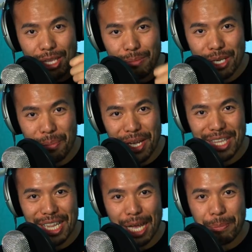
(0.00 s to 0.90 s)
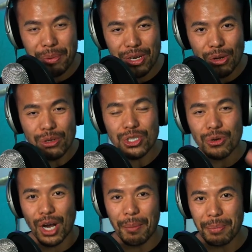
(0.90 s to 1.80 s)
that thumbs up, hit the like button.
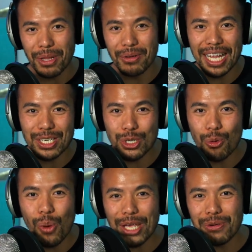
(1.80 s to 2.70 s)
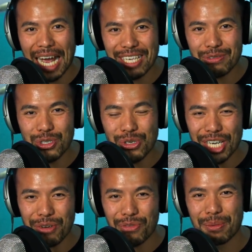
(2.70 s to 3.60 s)
Also, comment below. Let us know where you guys have
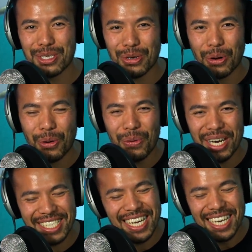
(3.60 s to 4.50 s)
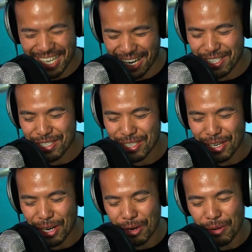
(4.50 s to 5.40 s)
tuned in from. It's always nice to
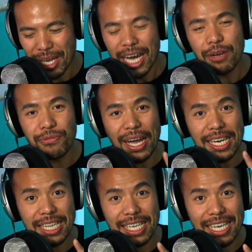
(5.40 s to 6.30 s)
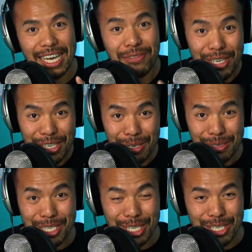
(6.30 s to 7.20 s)
know. And finally, if you're
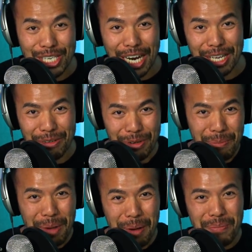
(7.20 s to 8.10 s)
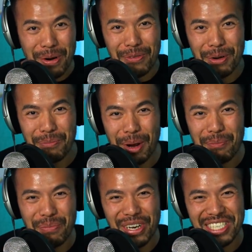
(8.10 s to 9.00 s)
new to this channel, remember,
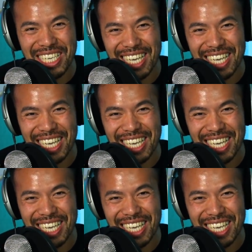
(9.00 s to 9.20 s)
remember